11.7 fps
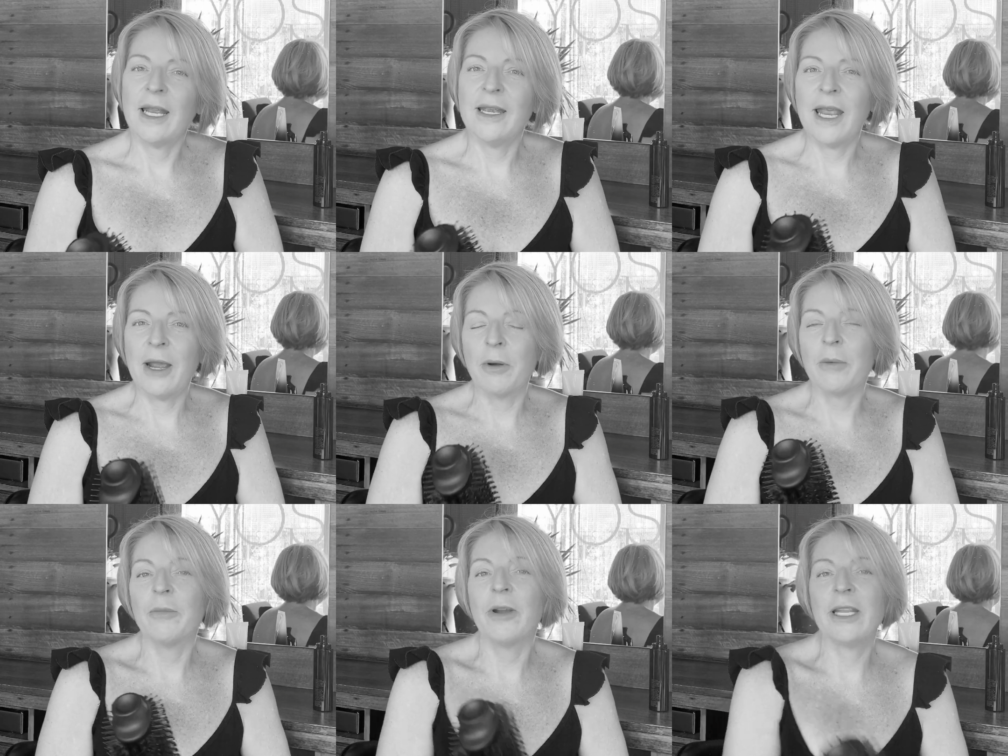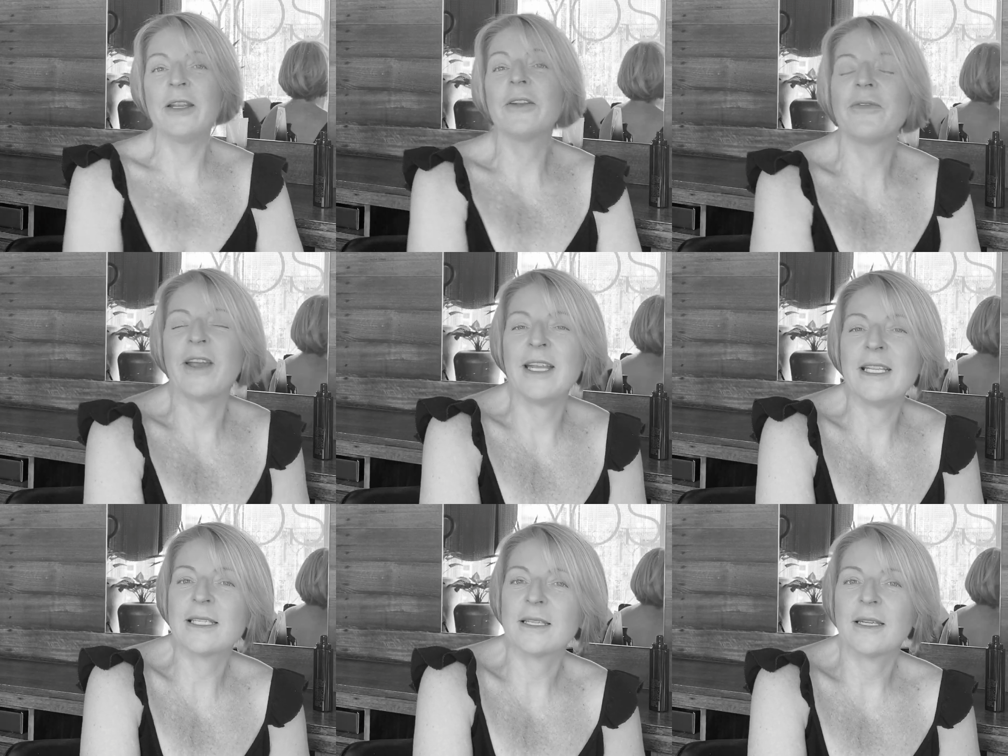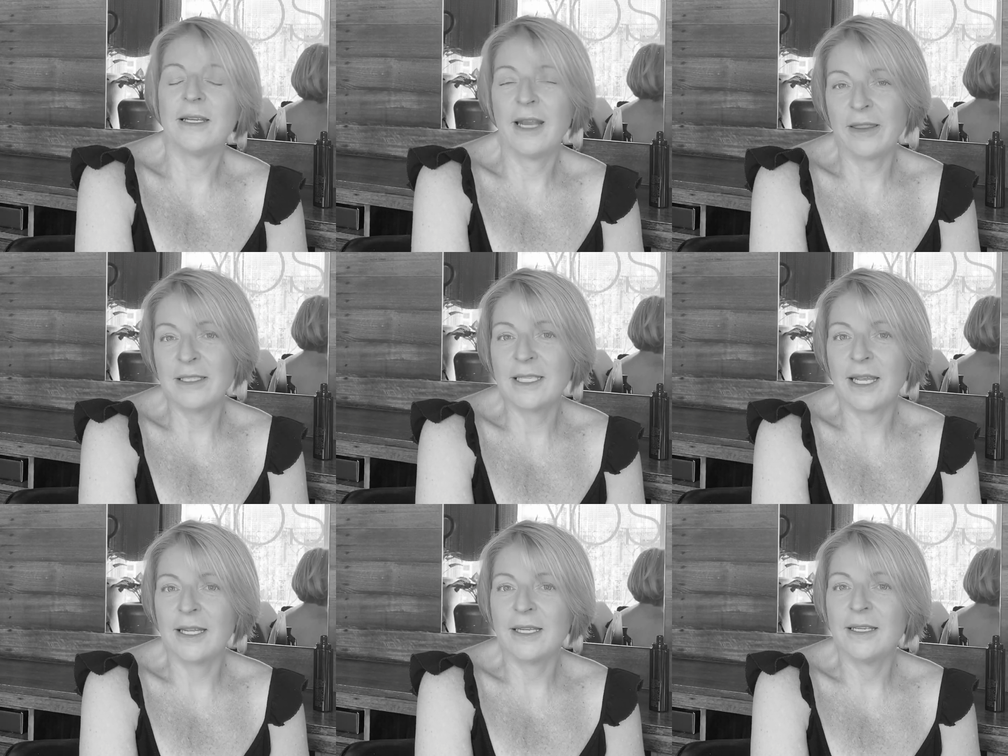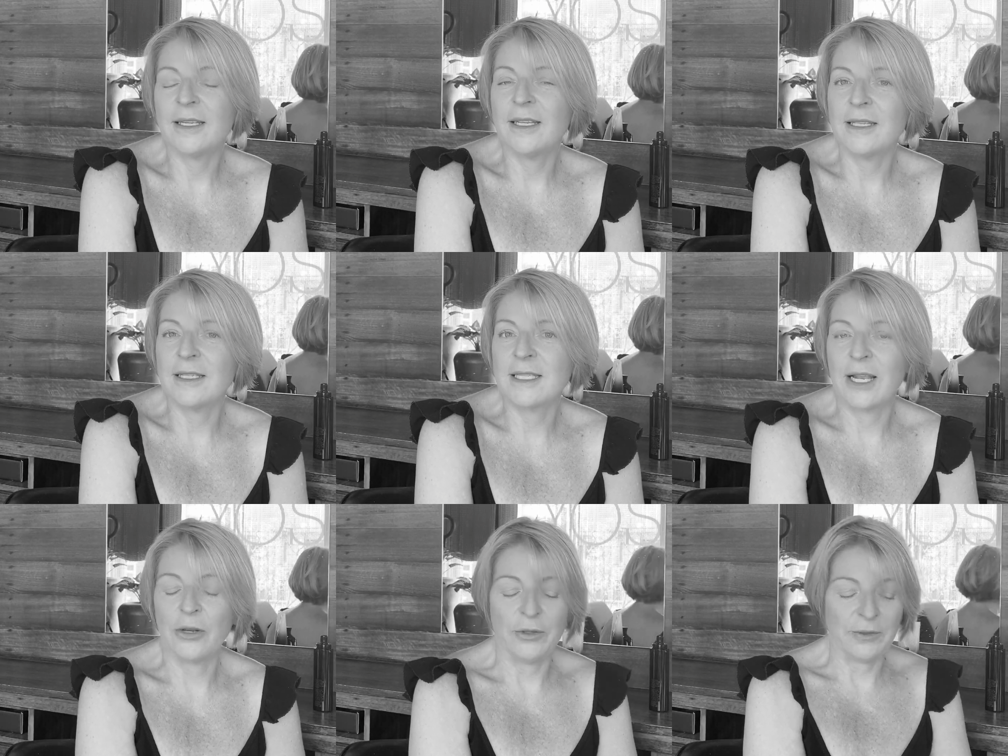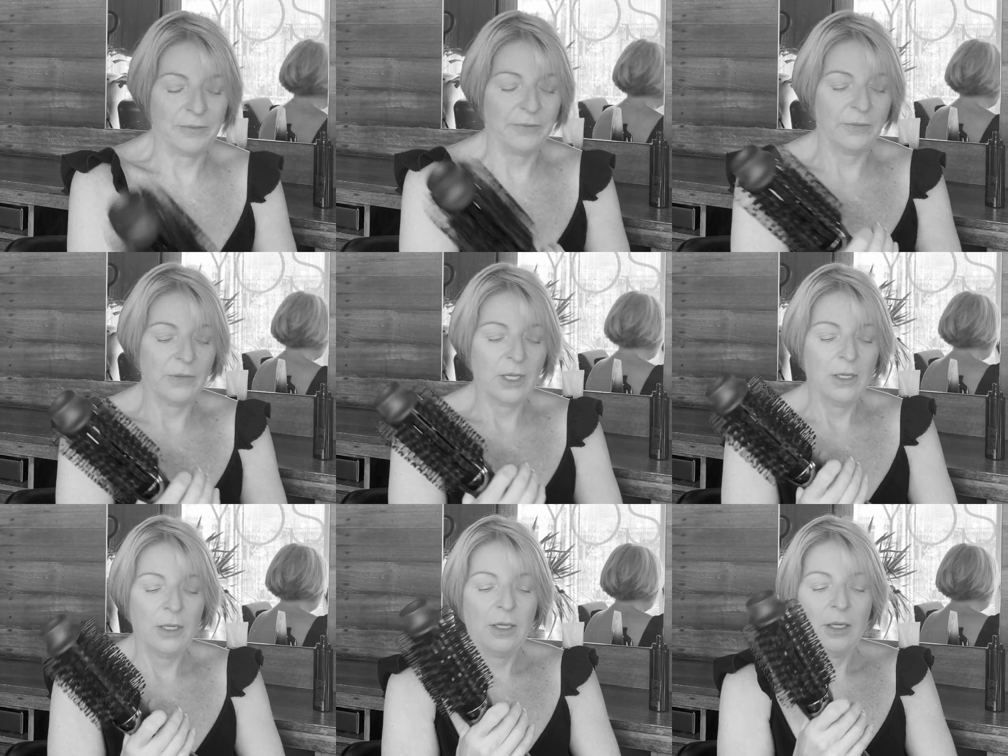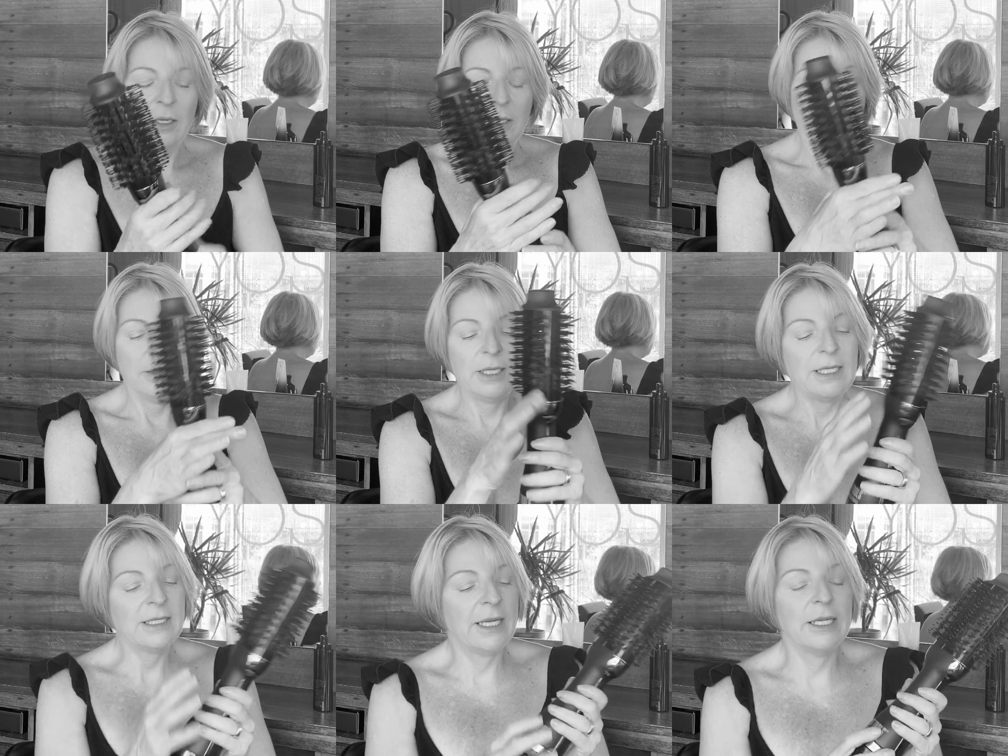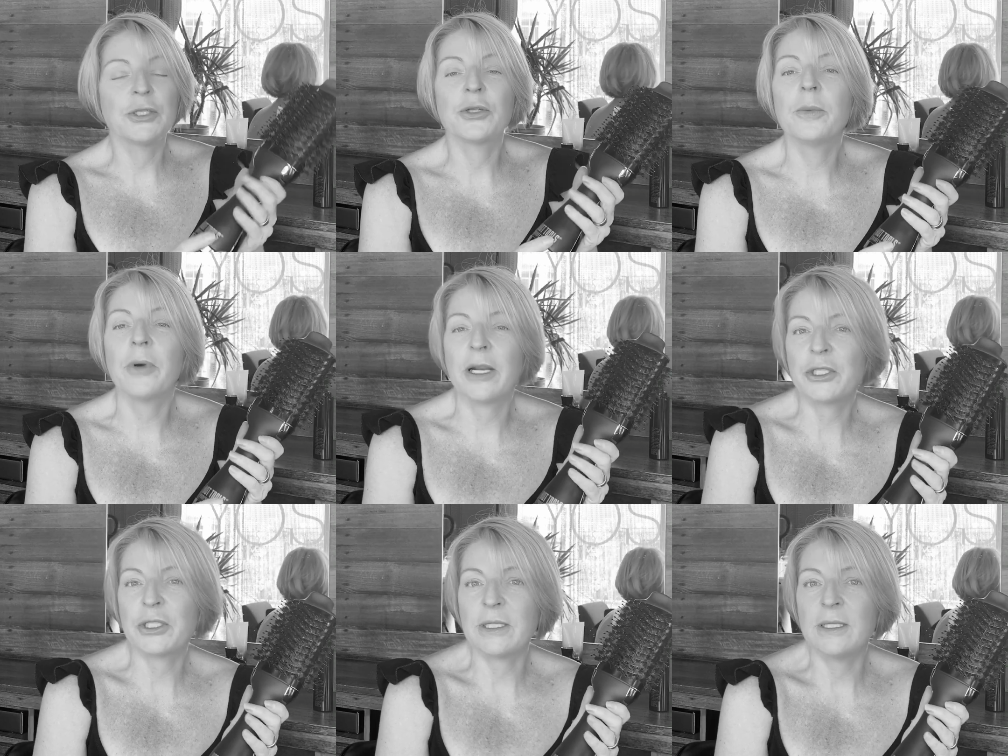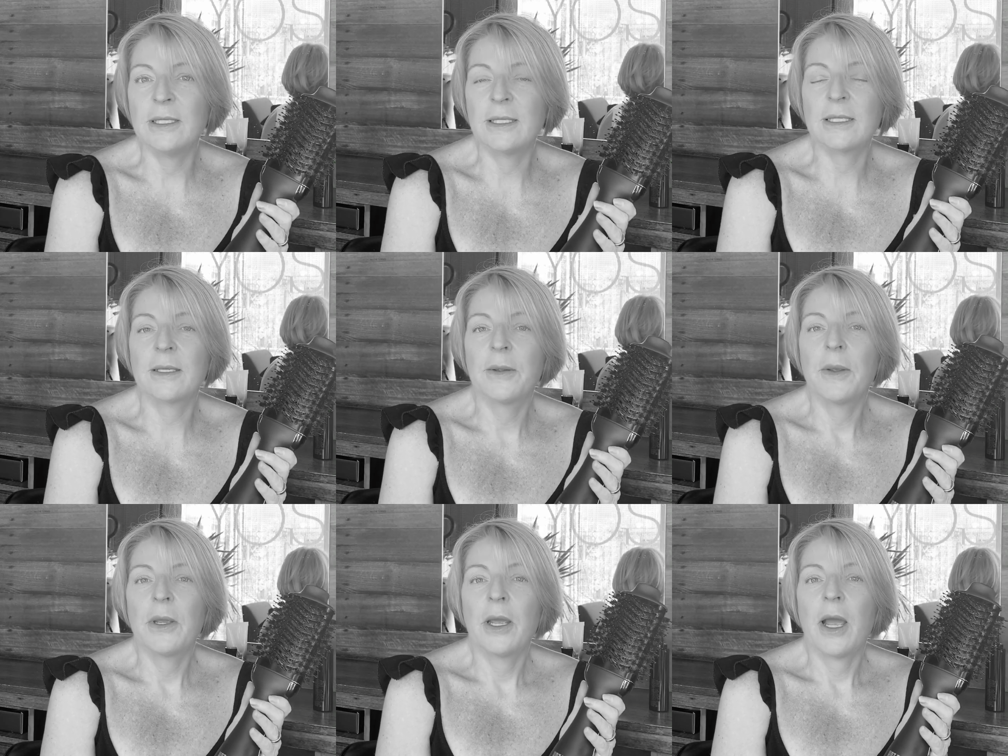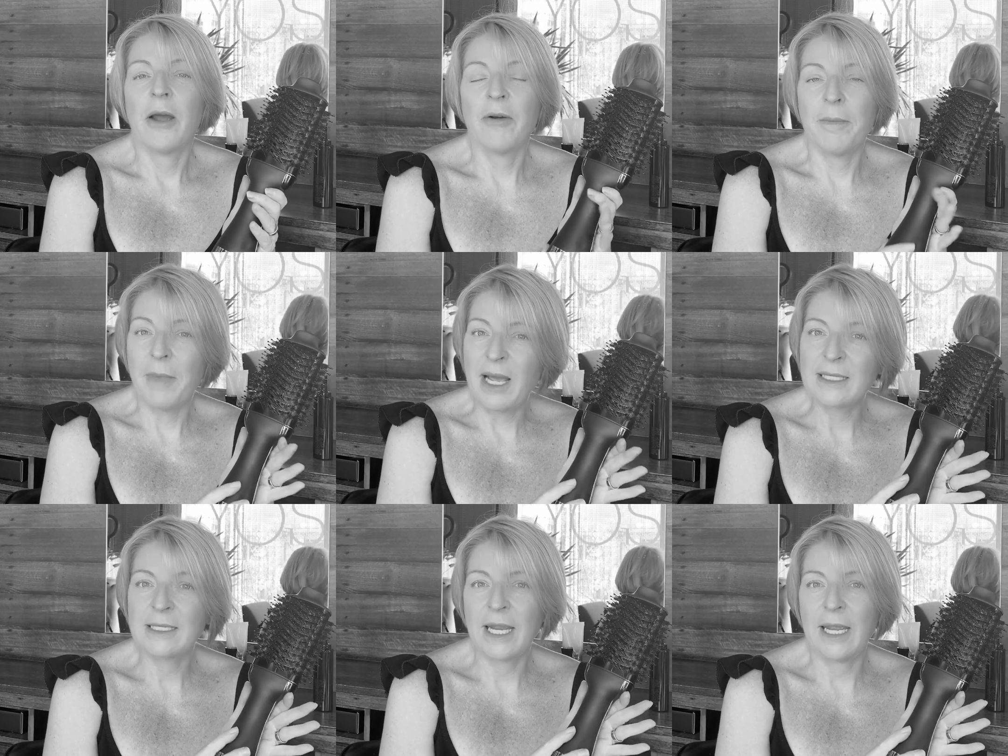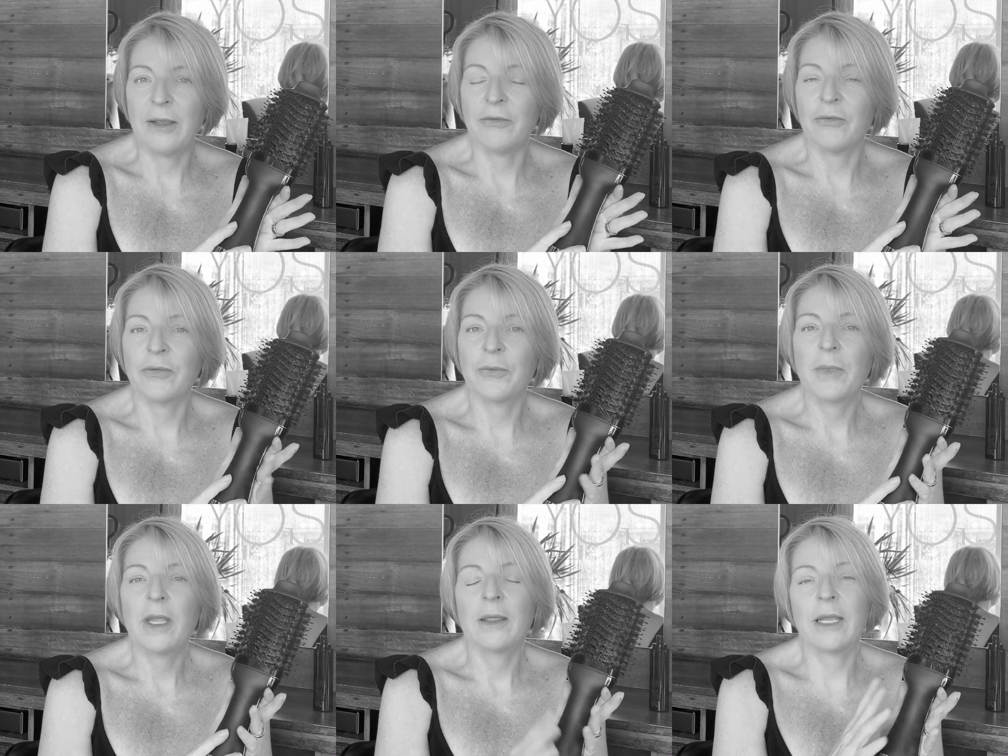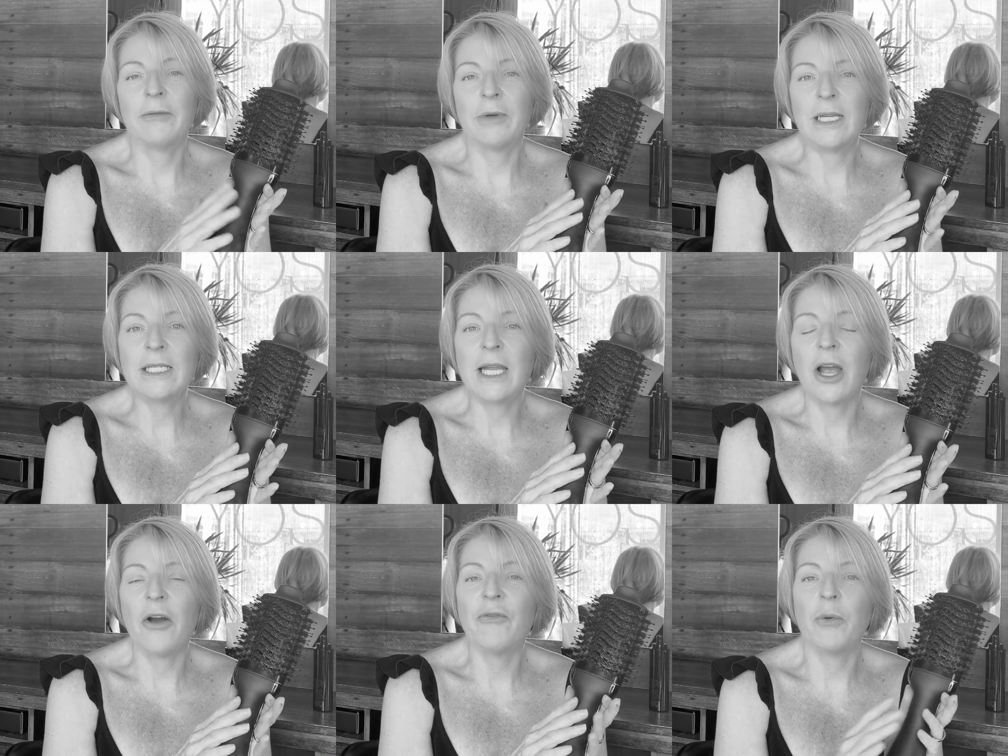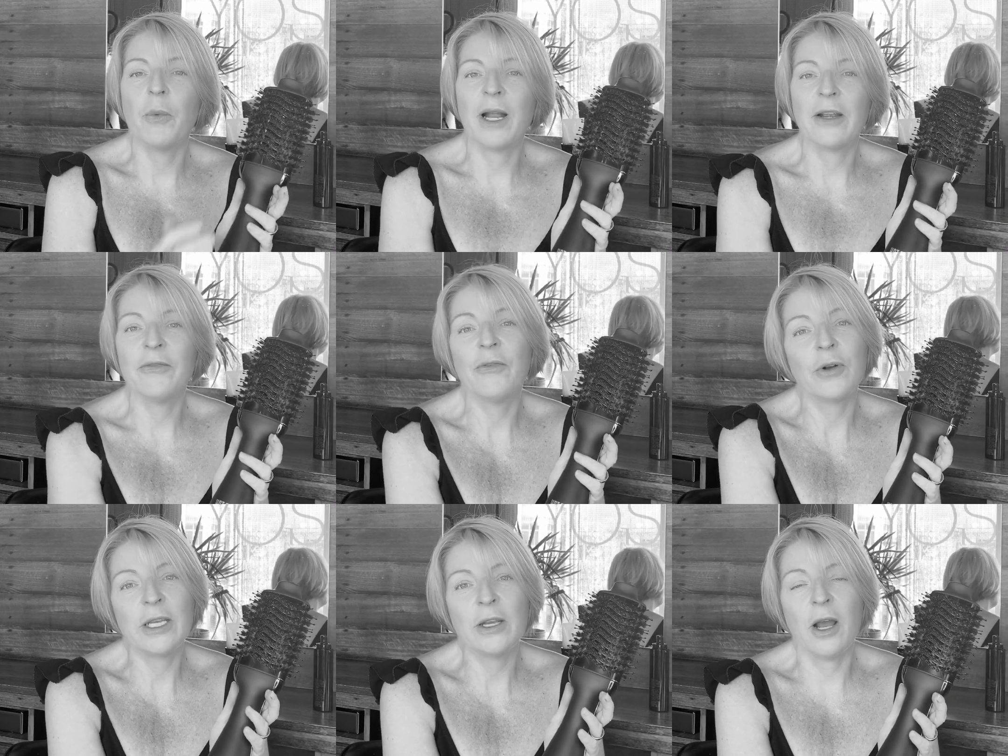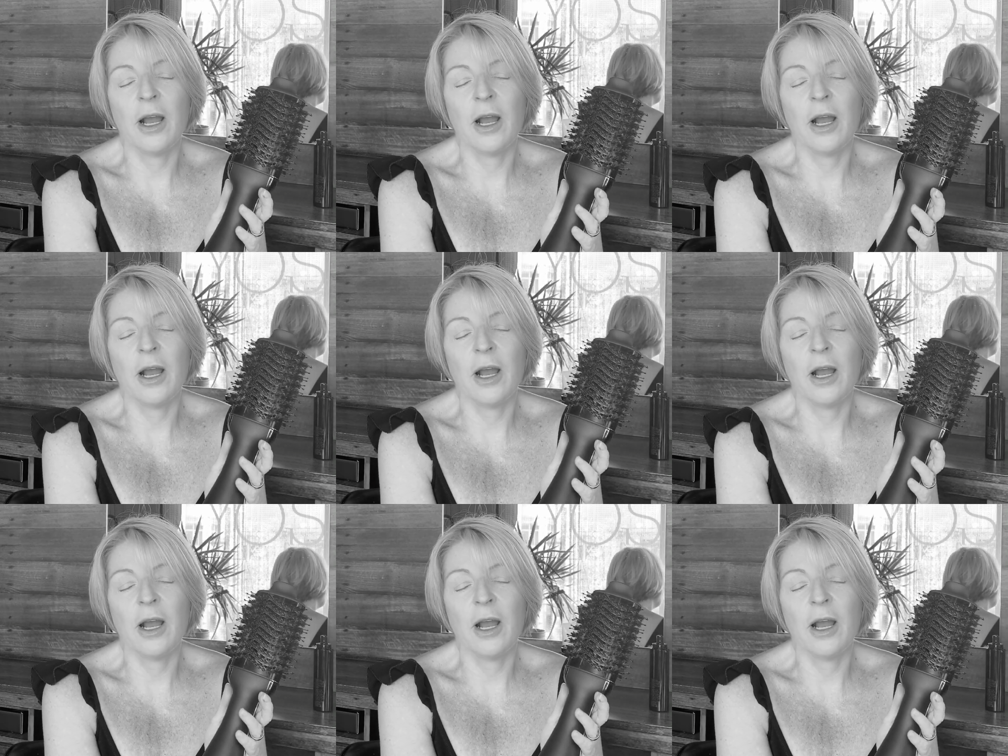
and now I'm ready to face another day in the salon. These hair tool brushes are a must-have. They retail for $149.